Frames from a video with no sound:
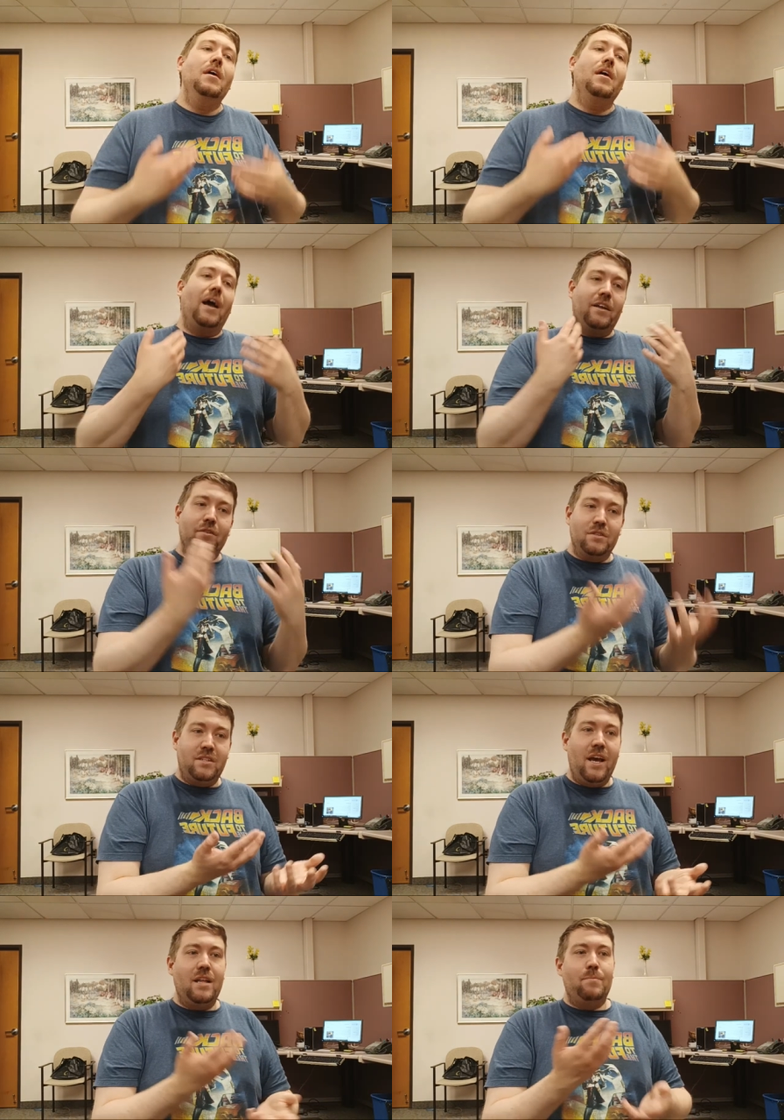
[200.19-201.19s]
I can
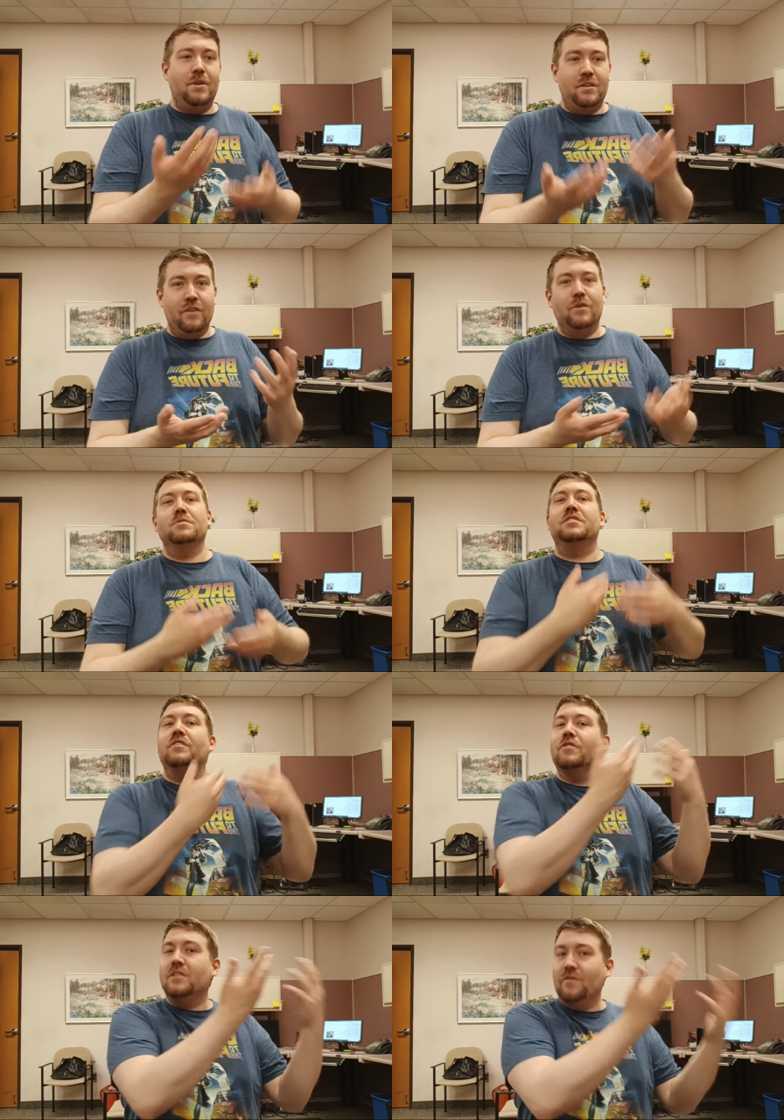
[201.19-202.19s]
understand it being different. It was a
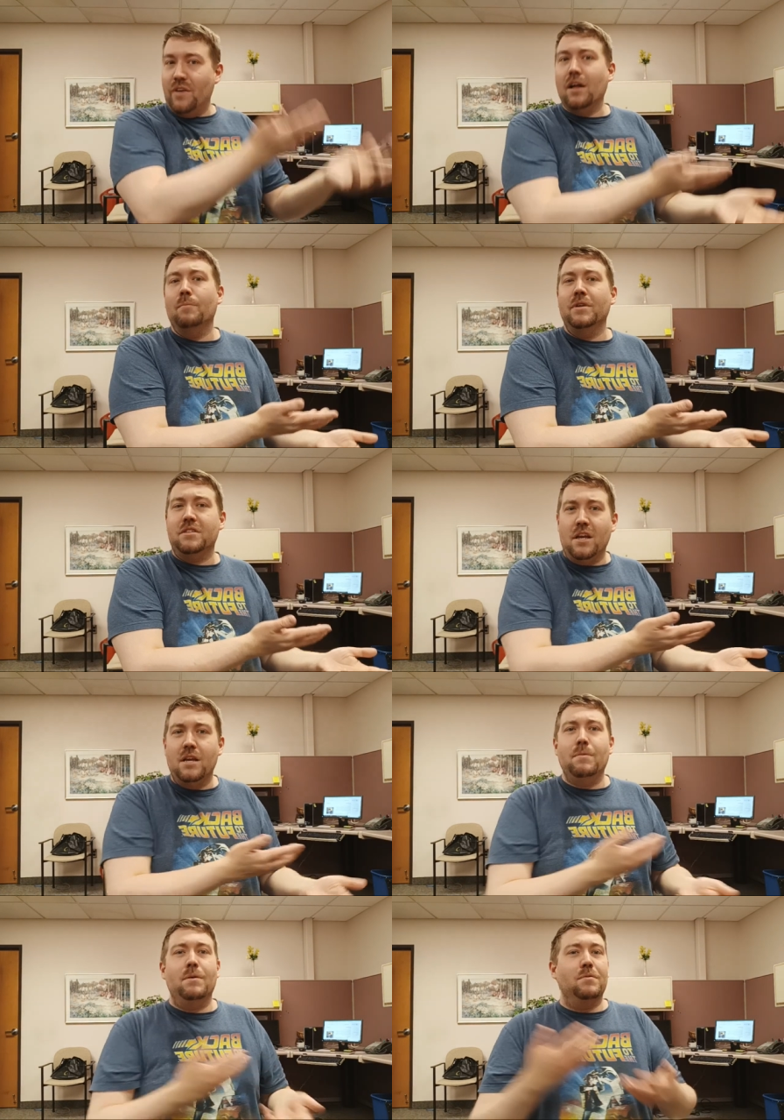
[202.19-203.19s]
different development
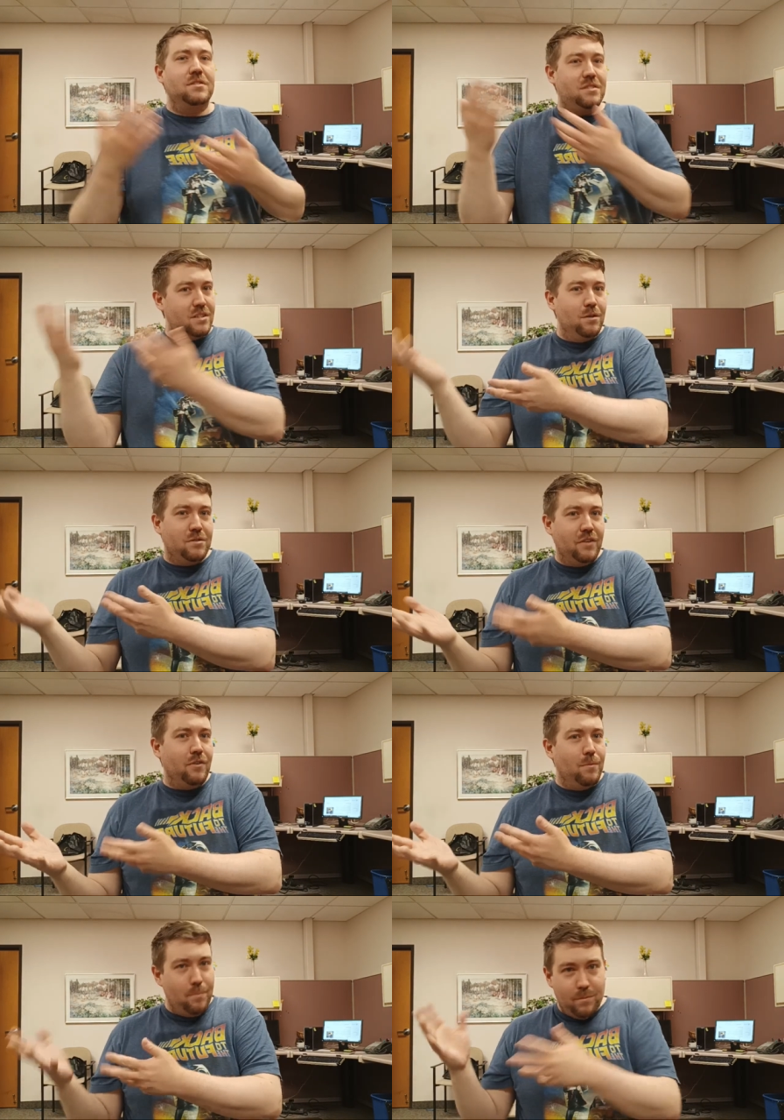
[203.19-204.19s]
team. It was you know
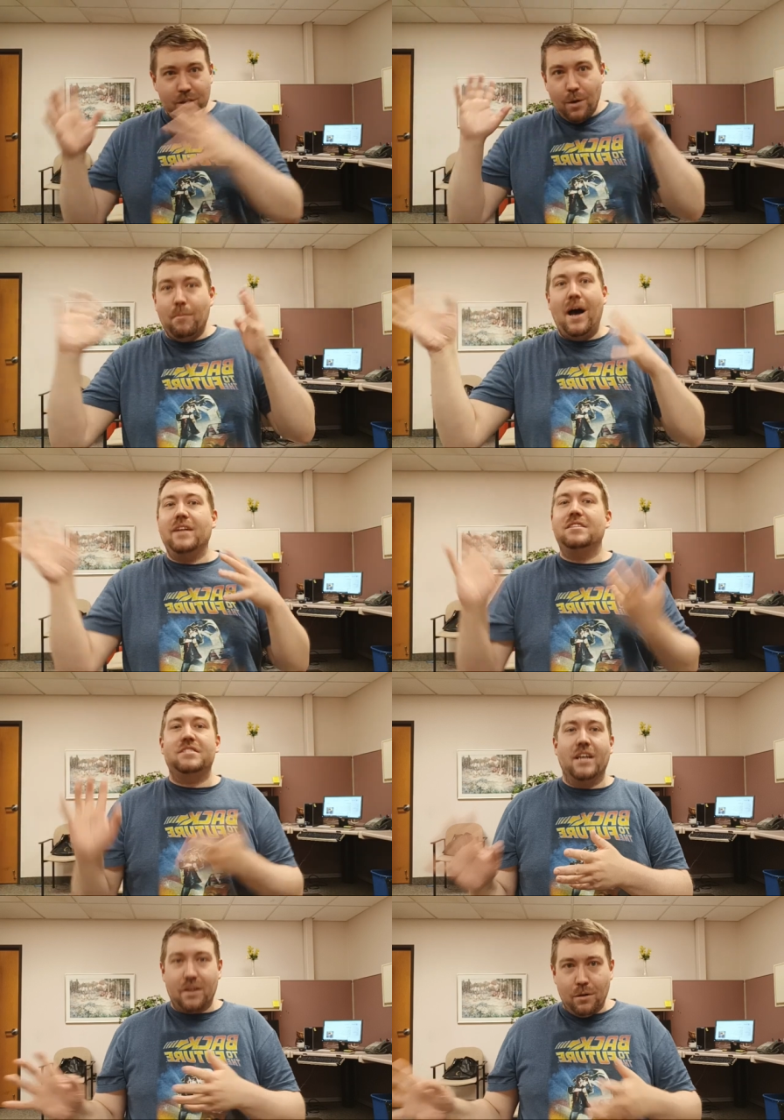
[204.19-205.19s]
different you know
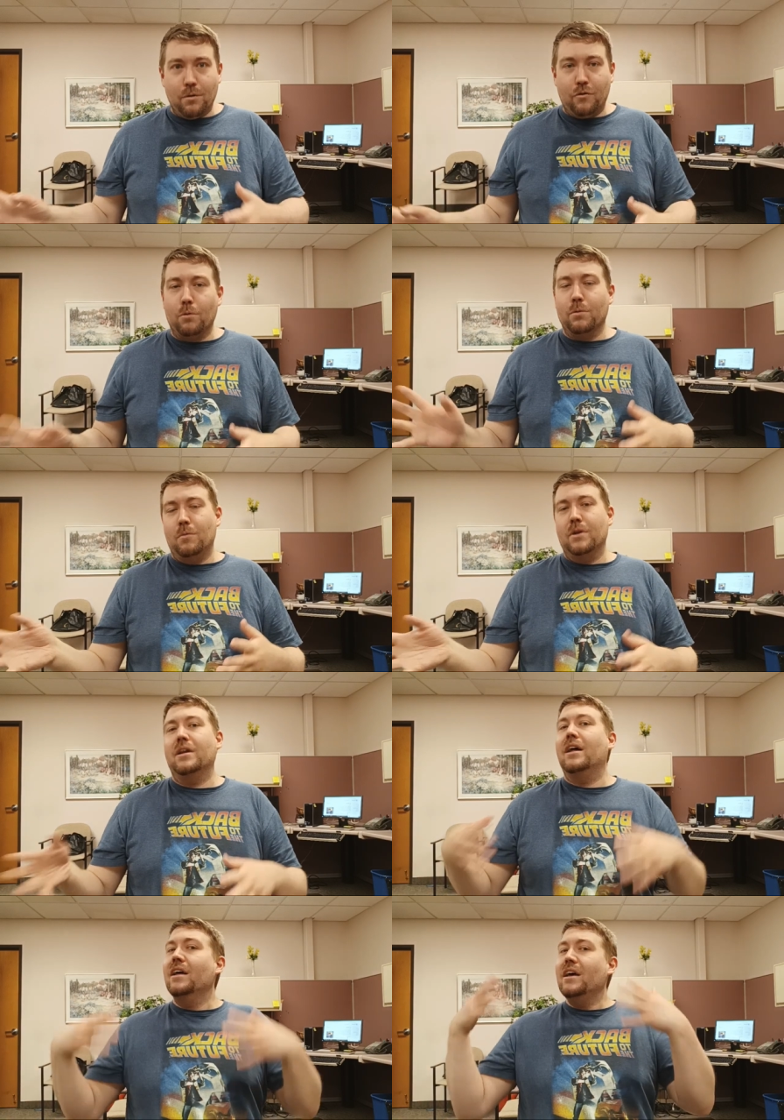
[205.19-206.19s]
mindset going forward and
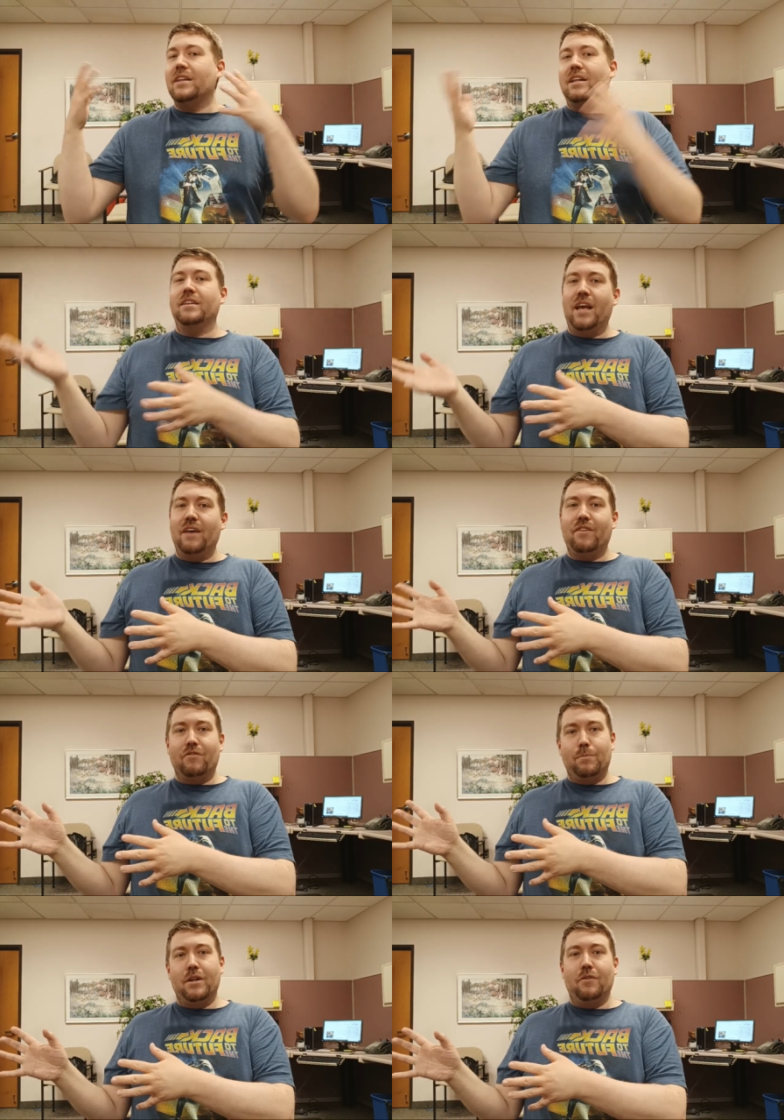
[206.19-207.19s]
whatnot. They didn't have
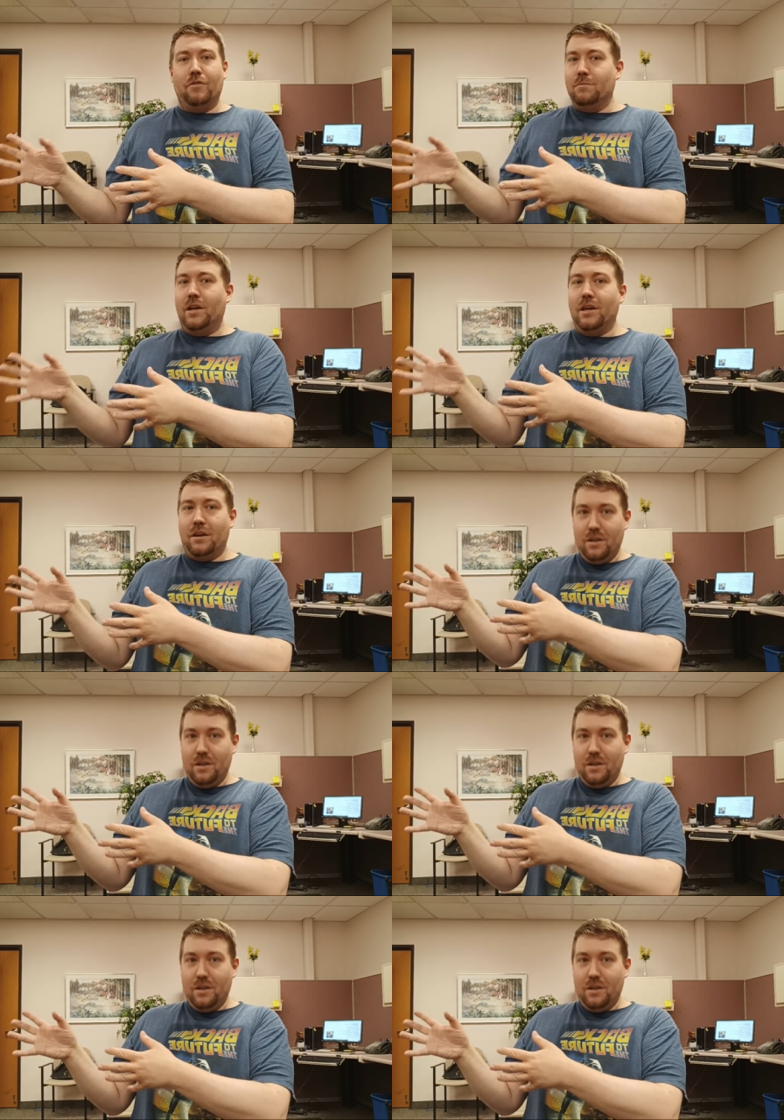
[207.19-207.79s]
everybody from like